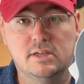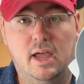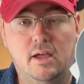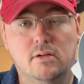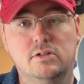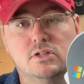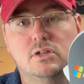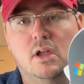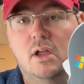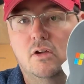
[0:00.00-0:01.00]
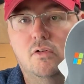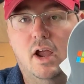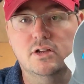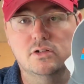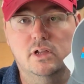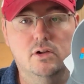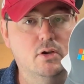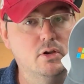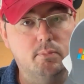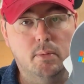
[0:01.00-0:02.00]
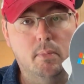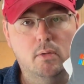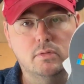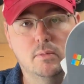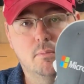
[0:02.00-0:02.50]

down gradually or you promote them